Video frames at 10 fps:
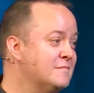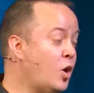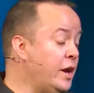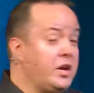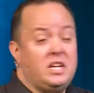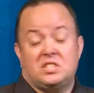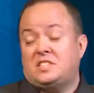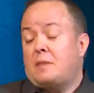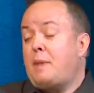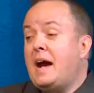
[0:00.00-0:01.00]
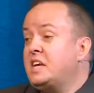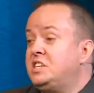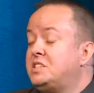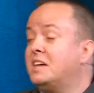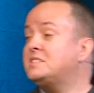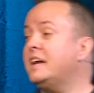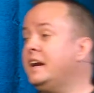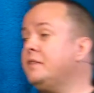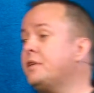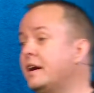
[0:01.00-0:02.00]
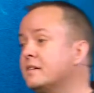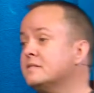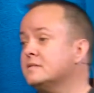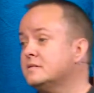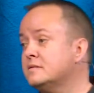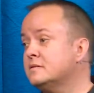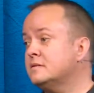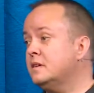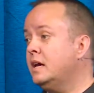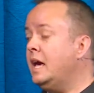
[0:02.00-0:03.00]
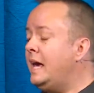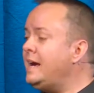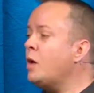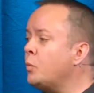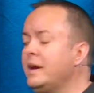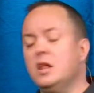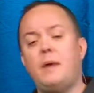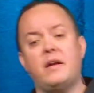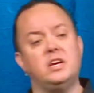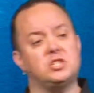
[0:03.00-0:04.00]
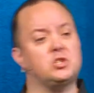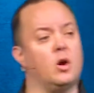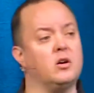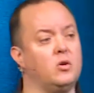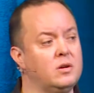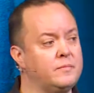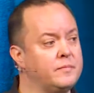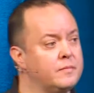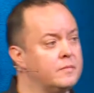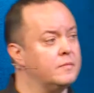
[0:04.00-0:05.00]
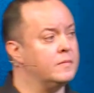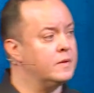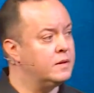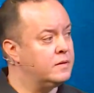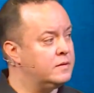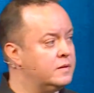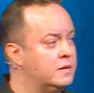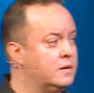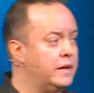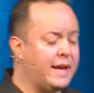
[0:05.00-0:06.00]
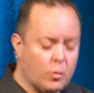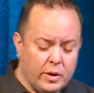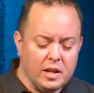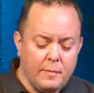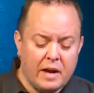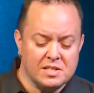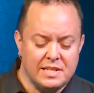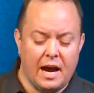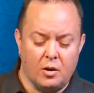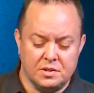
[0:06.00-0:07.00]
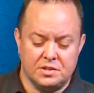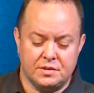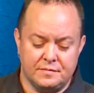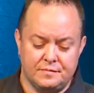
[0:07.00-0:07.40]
Or he could have just sat back and just not said anything. He got real about his struggle. He got real about his doubts.